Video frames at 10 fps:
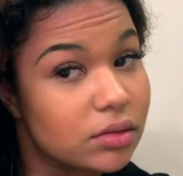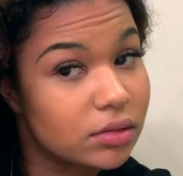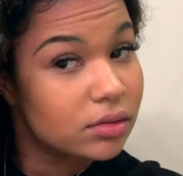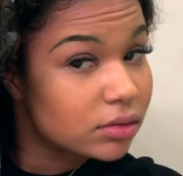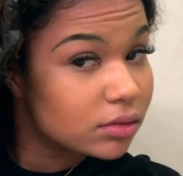
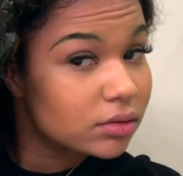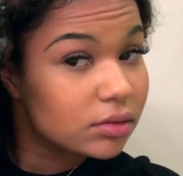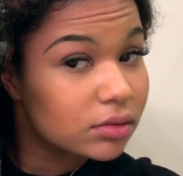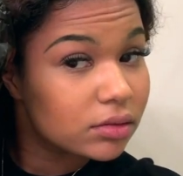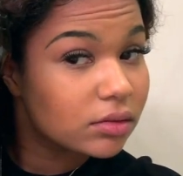
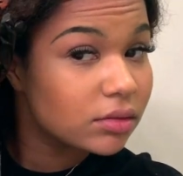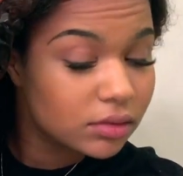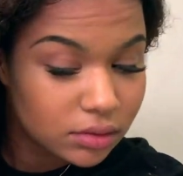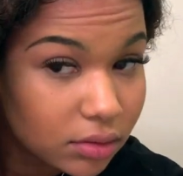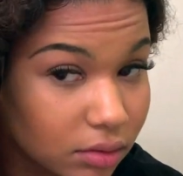
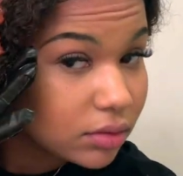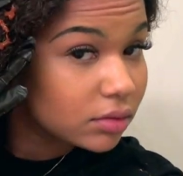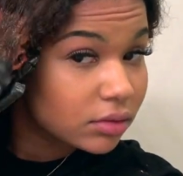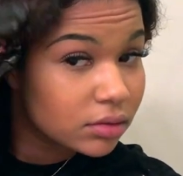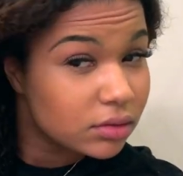
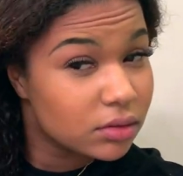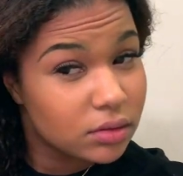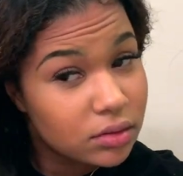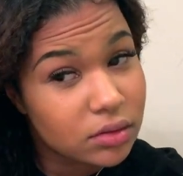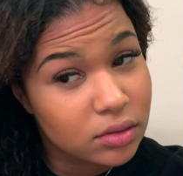
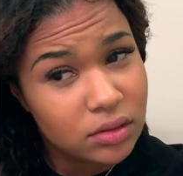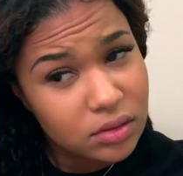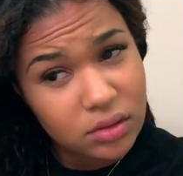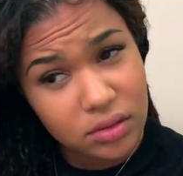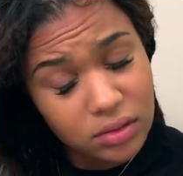
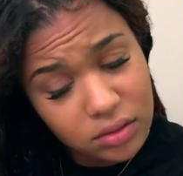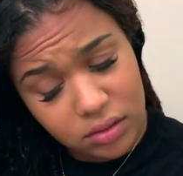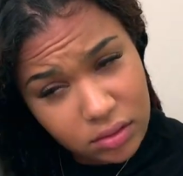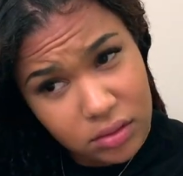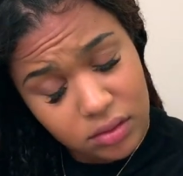
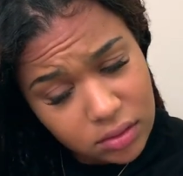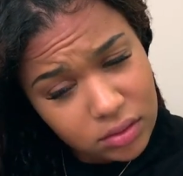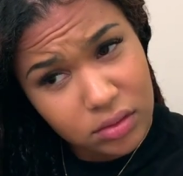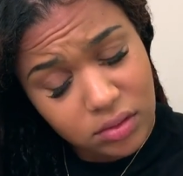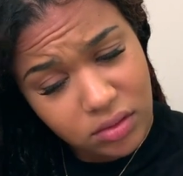
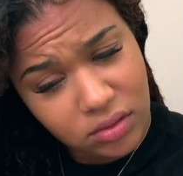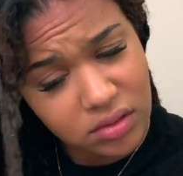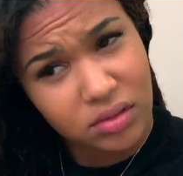Nothing is said.